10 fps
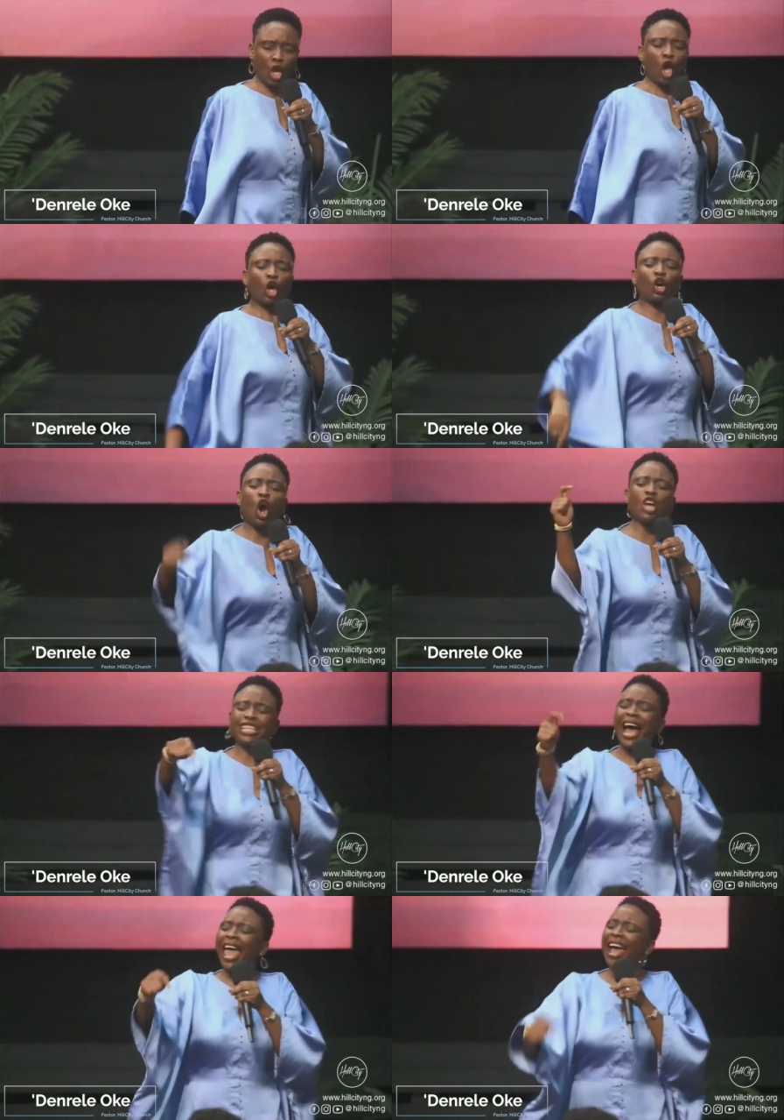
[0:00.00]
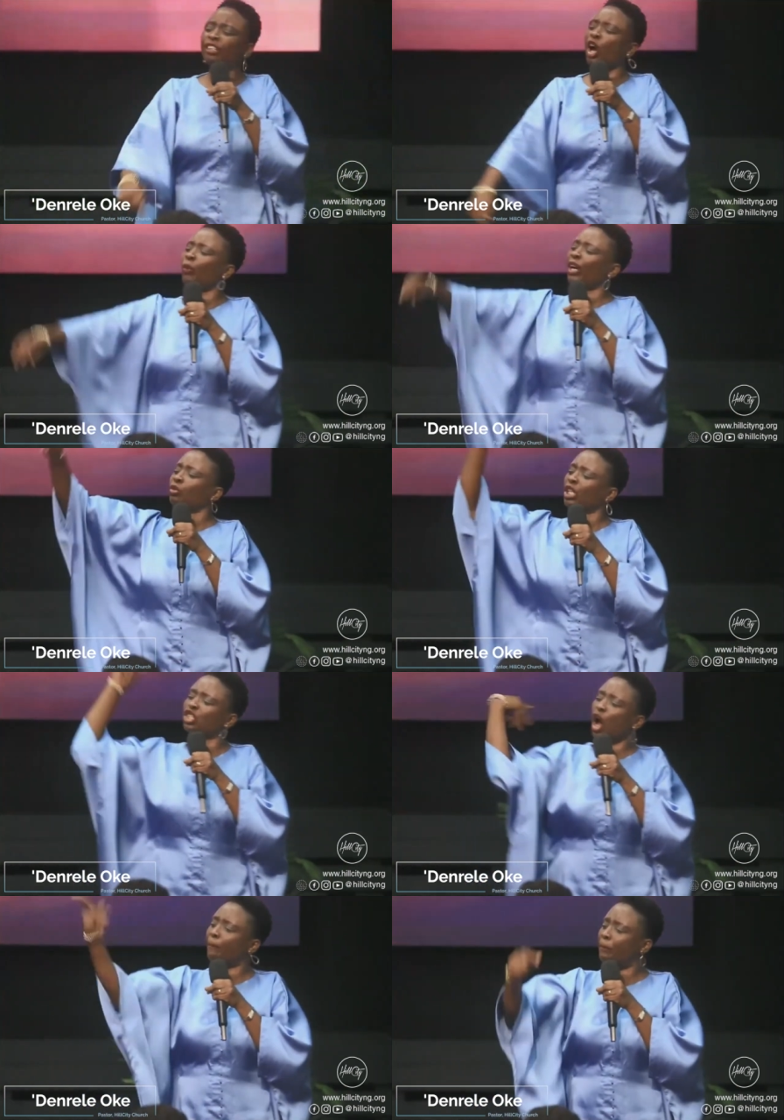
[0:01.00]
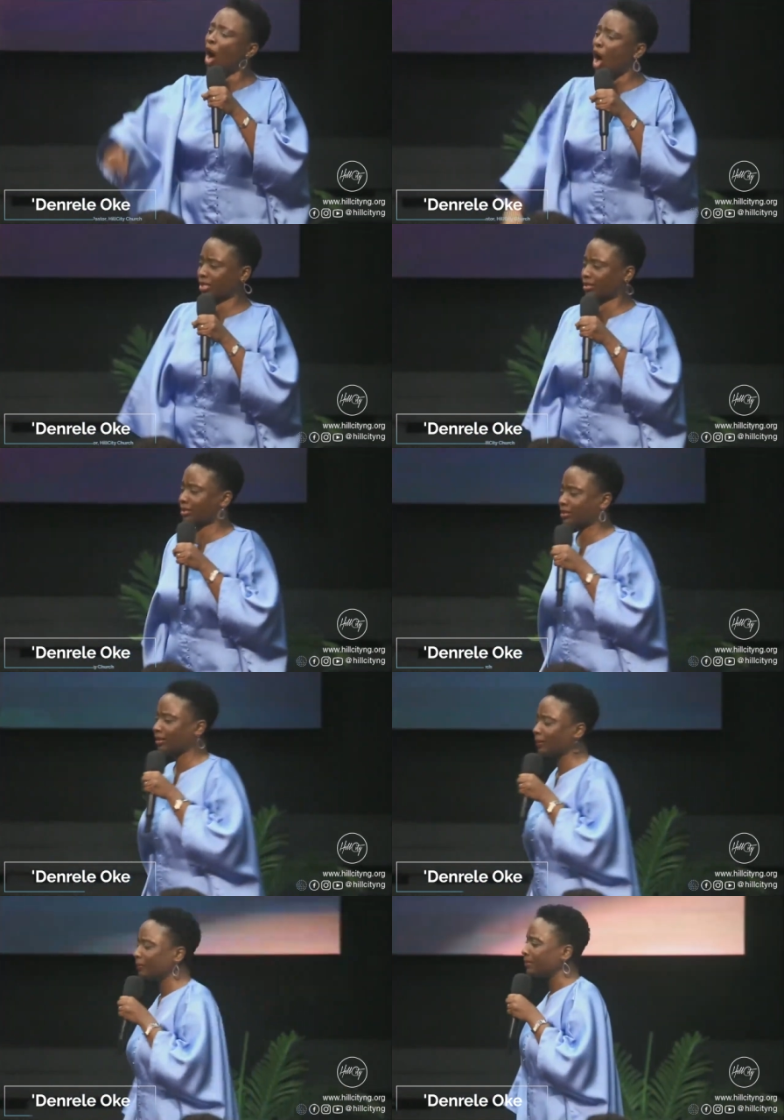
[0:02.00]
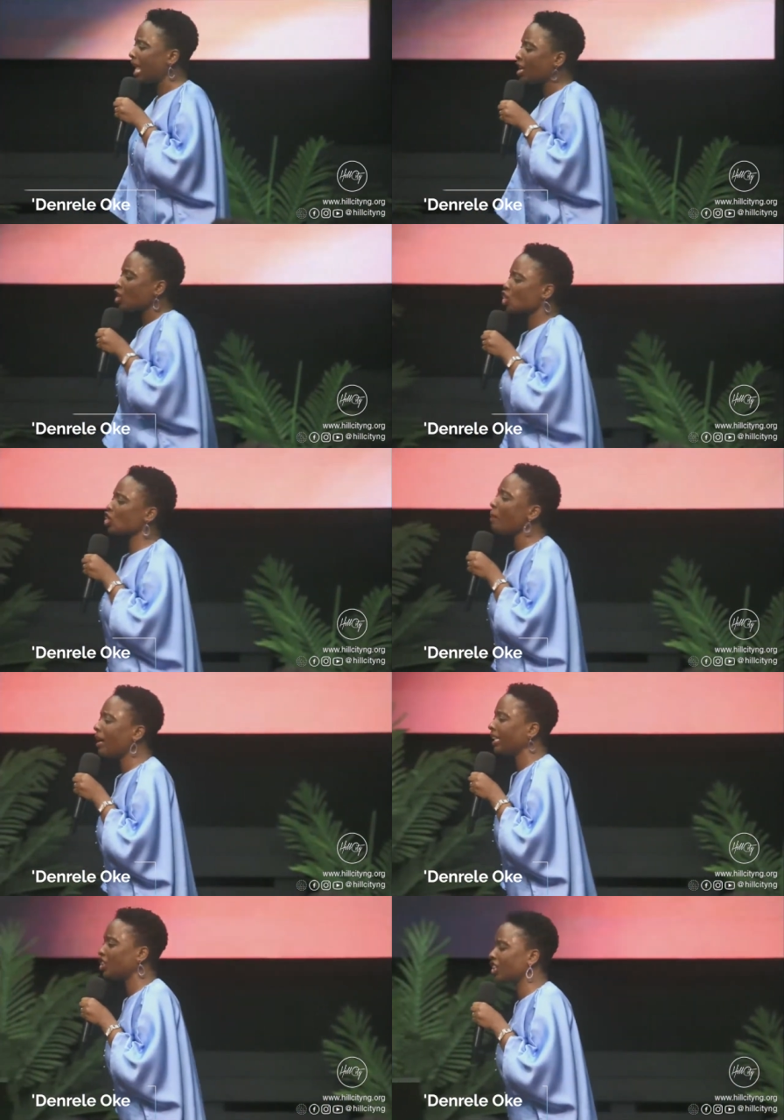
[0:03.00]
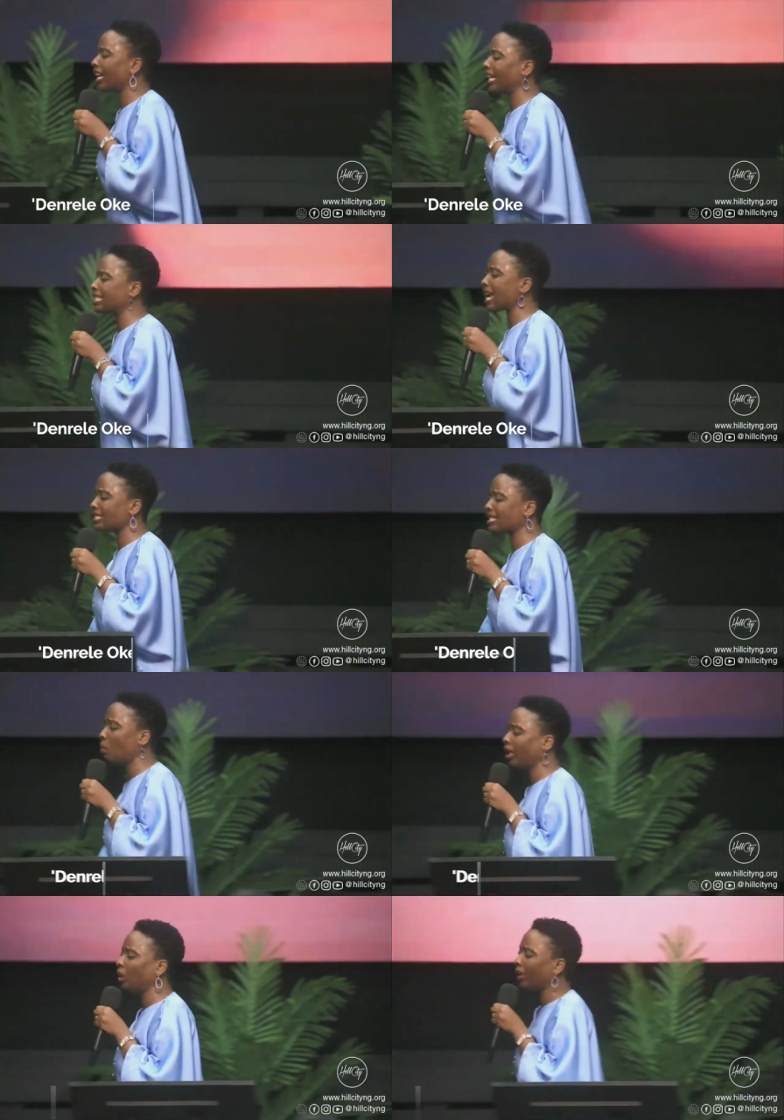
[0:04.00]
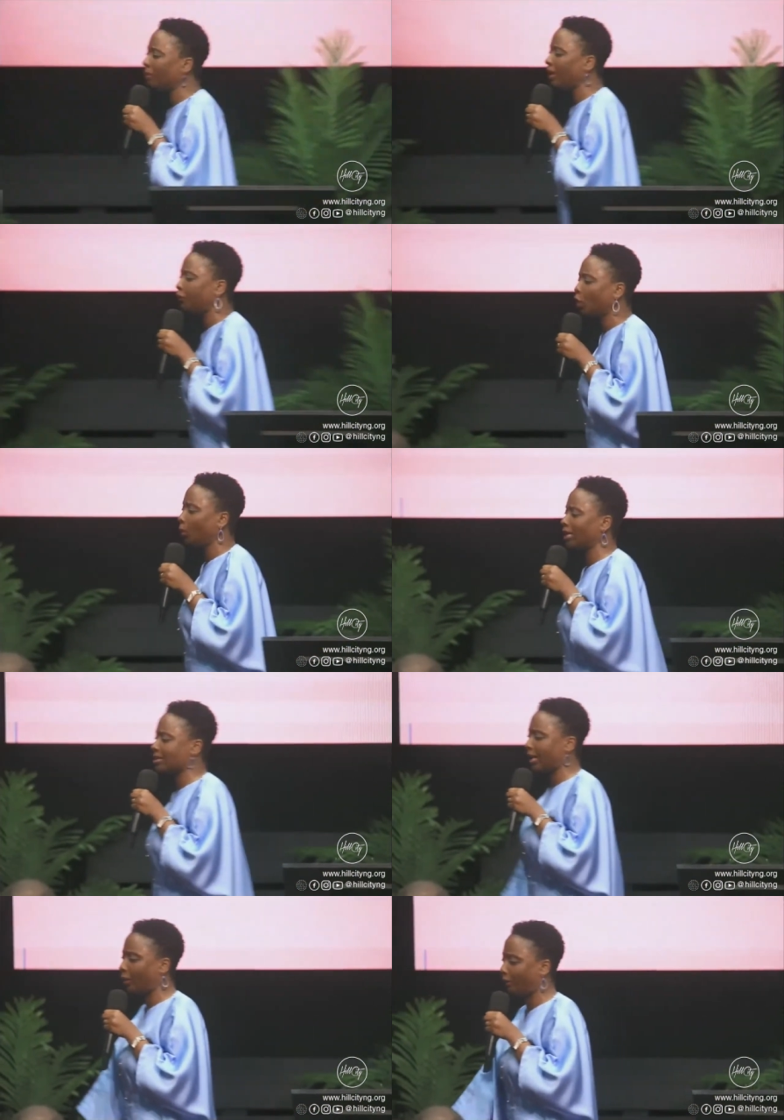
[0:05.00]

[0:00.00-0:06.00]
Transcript: goes ahead of you with your boss. Somebody shared a testimony with me a few weeks